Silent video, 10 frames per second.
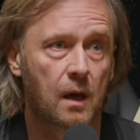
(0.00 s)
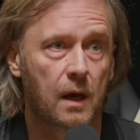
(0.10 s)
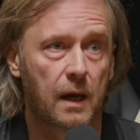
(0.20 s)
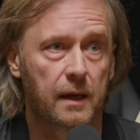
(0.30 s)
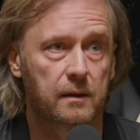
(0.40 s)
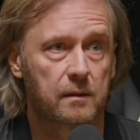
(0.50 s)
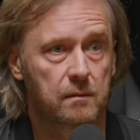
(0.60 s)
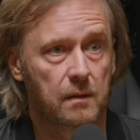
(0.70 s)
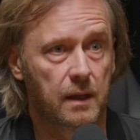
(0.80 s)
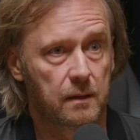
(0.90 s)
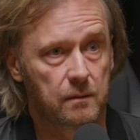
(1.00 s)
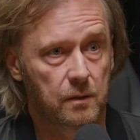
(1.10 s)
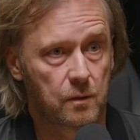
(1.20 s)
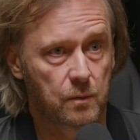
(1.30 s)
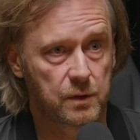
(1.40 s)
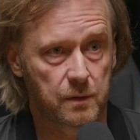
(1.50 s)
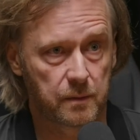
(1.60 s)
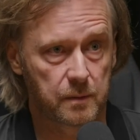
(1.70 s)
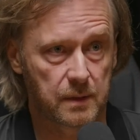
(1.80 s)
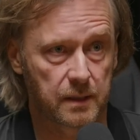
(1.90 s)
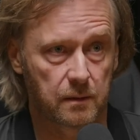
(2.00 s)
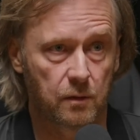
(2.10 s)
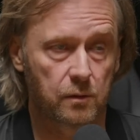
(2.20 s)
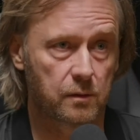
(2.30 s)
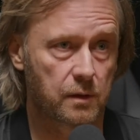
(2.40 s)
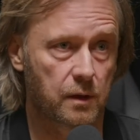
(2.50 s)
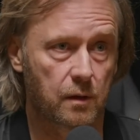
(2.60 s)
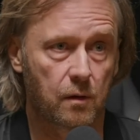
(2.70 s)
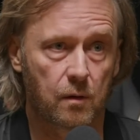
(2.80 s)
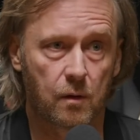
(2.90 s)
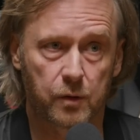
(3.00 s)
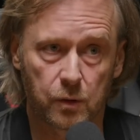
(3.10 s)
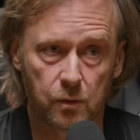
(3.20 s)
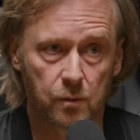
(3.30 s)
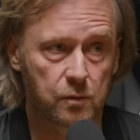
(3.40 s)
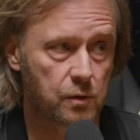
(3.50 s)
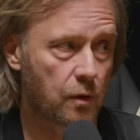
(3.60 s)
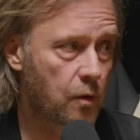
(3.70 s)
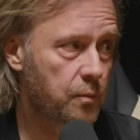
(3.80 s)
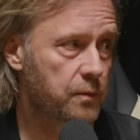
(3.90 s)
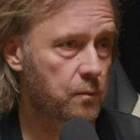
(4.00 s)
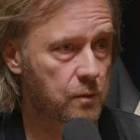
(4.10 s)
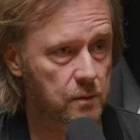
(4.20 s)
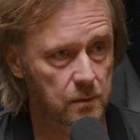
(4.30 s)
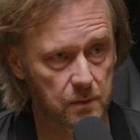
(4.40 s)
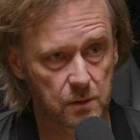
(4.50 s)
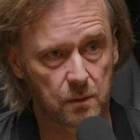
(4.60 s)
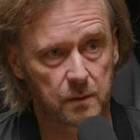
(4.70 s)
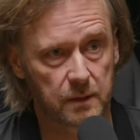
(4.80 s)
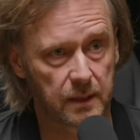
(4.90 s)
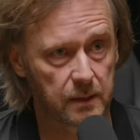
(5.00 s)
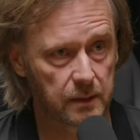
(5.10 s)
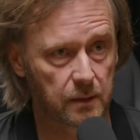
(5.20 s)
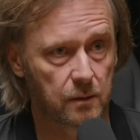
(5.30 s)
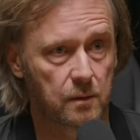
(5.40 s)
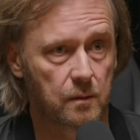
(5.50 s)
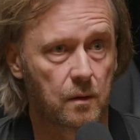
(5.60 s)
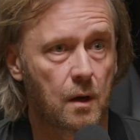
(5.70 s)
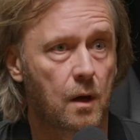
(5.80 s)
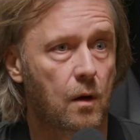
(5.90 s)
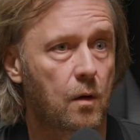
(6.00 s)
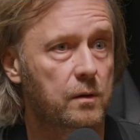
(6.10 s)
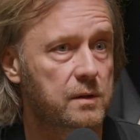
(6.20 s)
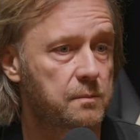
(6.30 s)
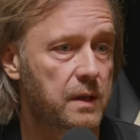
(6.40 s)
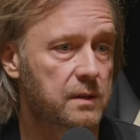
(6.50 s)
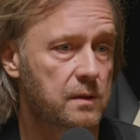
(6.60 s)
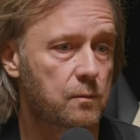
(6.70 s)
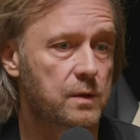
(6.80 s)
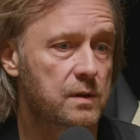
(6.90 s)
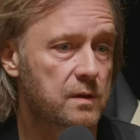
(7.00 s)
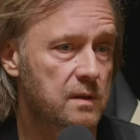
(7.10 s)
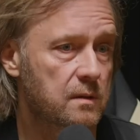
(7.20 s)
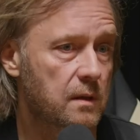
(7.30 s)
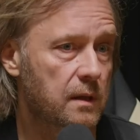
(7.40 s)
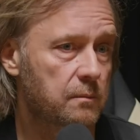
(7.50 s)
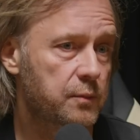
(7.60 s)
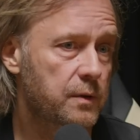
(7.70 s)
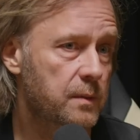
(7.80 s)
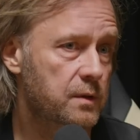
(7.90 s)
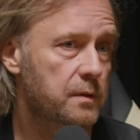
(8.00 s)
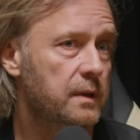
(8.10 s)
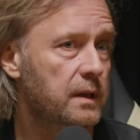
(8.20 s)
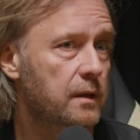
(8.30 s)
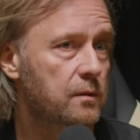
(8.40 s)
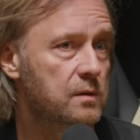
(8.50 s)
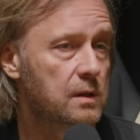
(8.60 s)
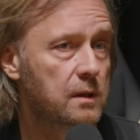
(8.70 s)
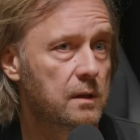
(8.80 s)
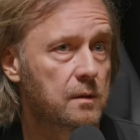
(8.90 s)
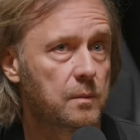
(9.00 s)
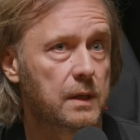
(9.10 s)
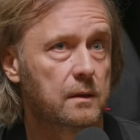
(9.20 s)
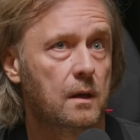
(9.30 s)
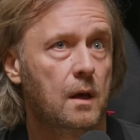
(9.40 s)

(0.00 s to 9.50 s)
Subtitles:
And Witcher 3 was like not only a huge open world storytelling, all these bells and whistles, and pretty much creating a new standard, but